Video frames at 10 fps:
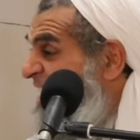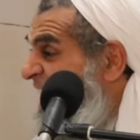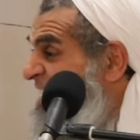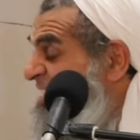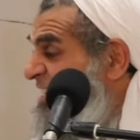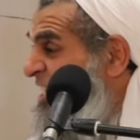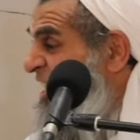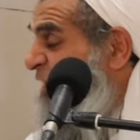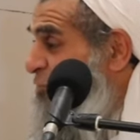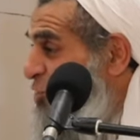right till the
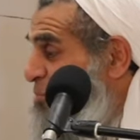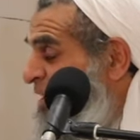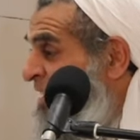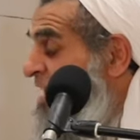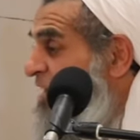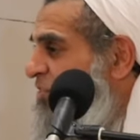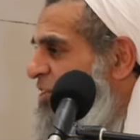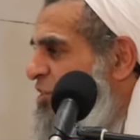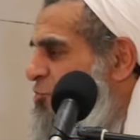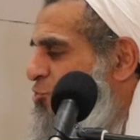day of judgment.
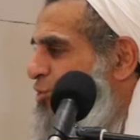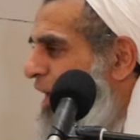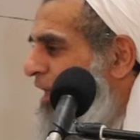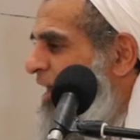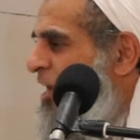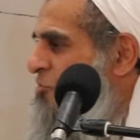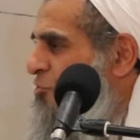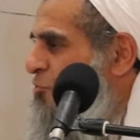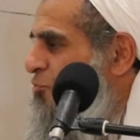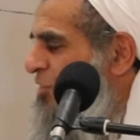This is just Allah
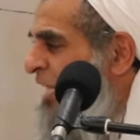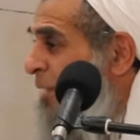introducing